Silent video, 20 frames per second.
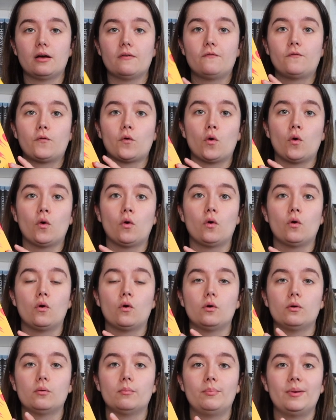
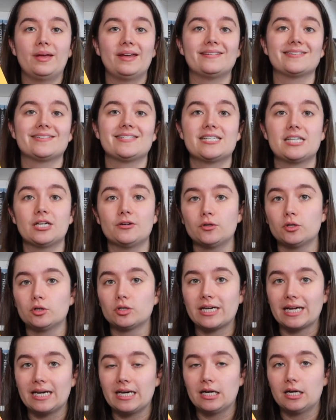for being a serial
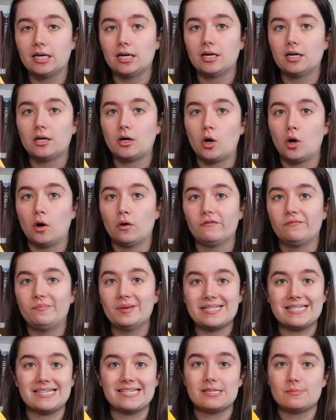killer of
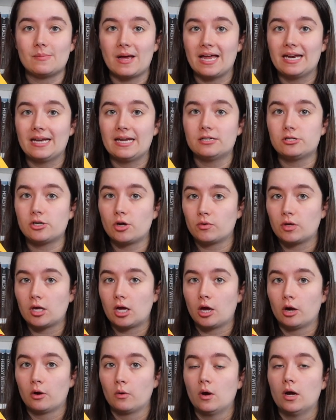businessmen in
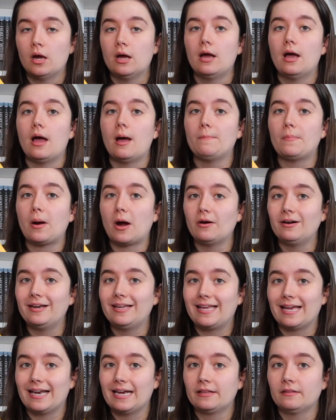Tokyo, apparently
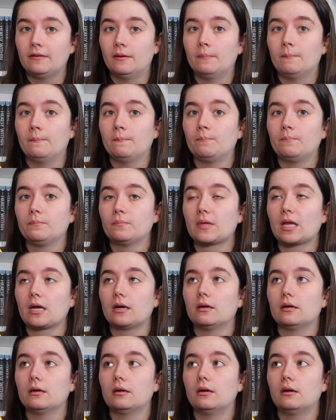killing them
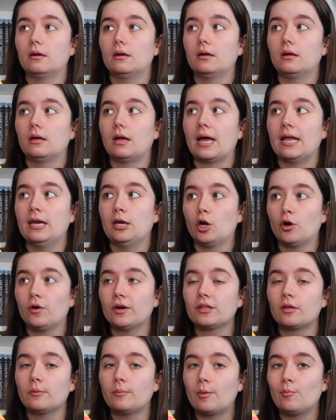and
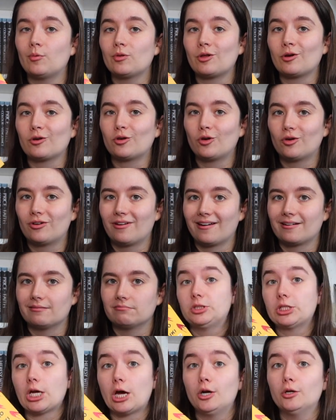luring them in with her cooking.
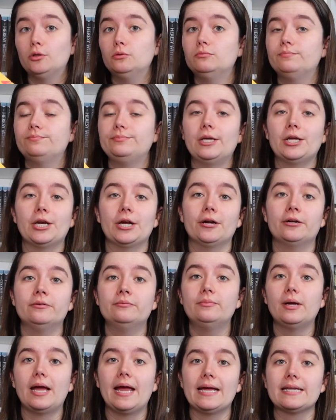So, you
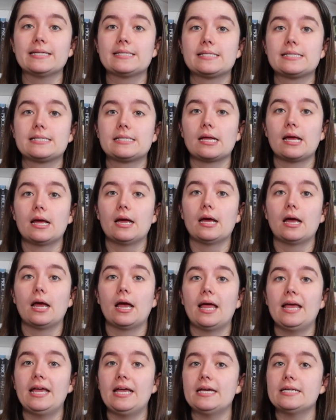know, it's
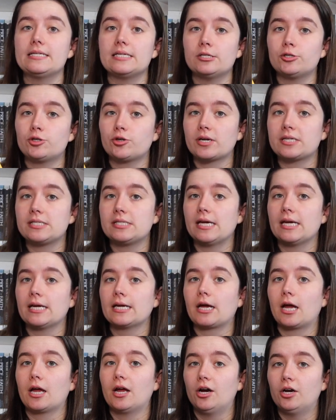it is
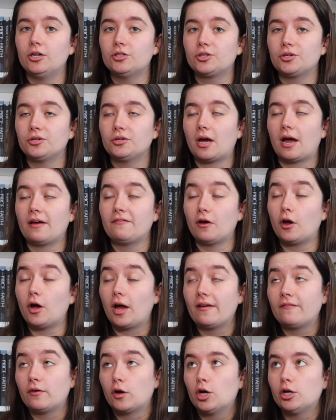interesting. I heard good I've
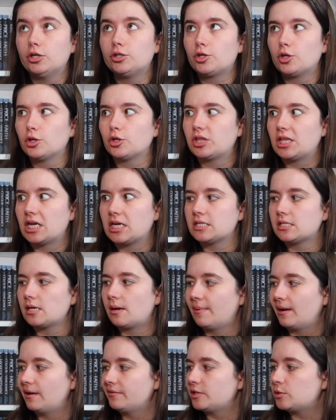I've heard good things
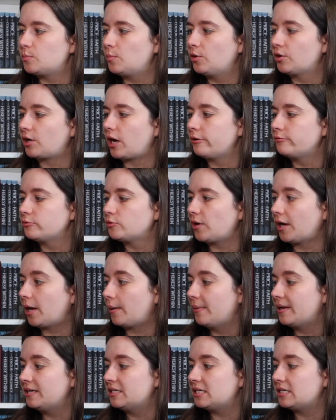about this book. I was
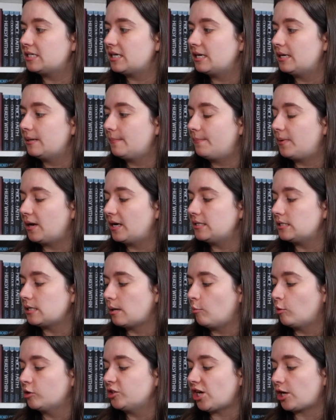recommended it by
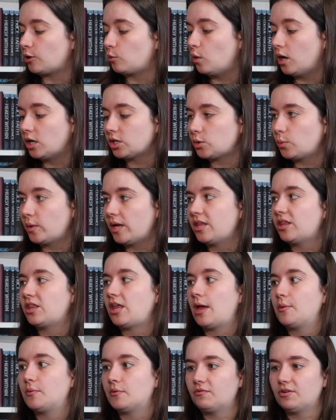someone Jack worked with.
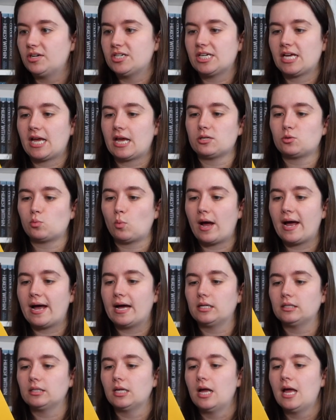They were reading it as
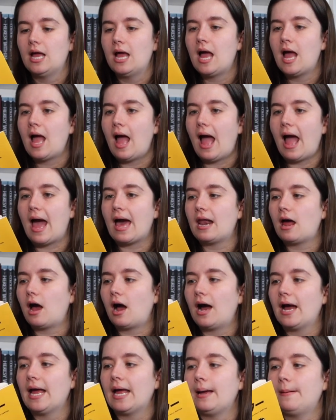well. And
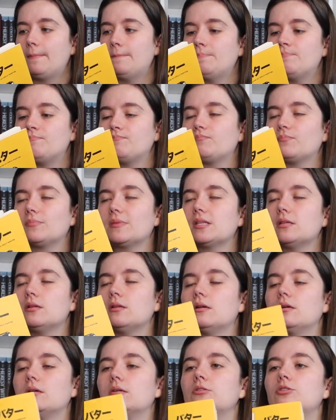I am
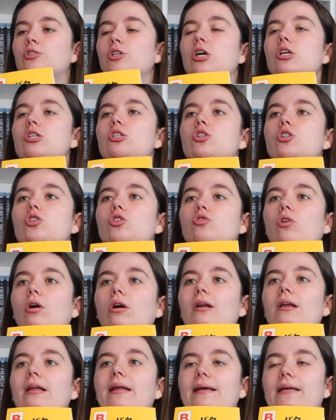just
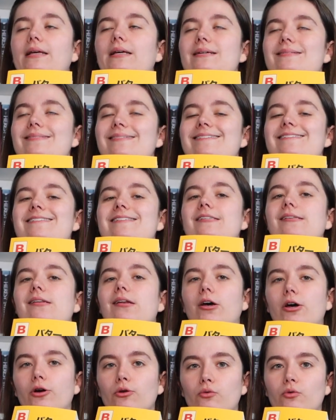struggling because it's
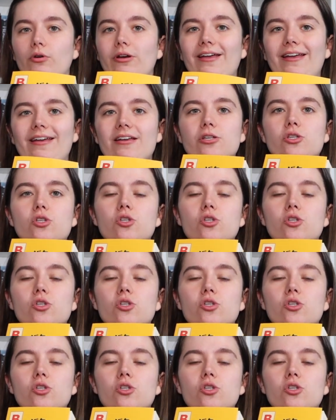slow. It is